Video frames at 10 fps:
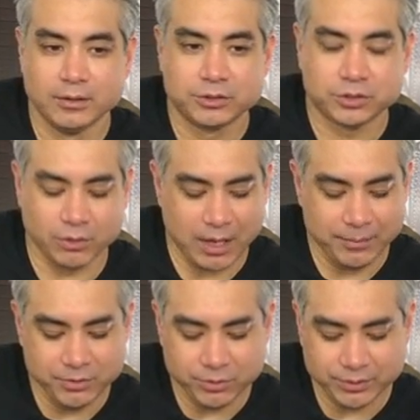So
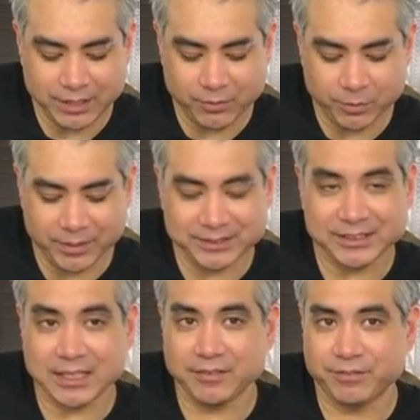I'm doing that with my
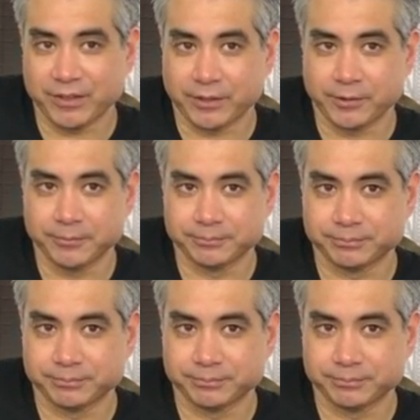second finger.